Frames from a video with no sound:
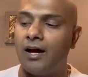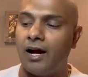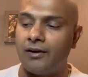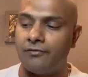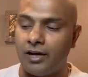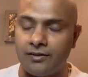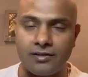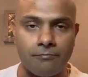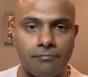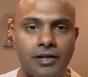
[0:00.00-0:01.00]
And when
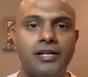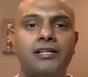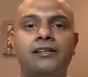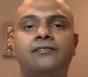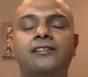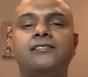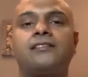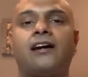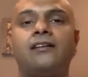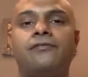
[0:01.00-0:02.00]
somebody does this
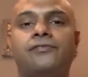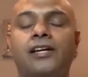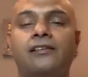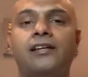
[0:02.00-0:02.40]
kind of thing,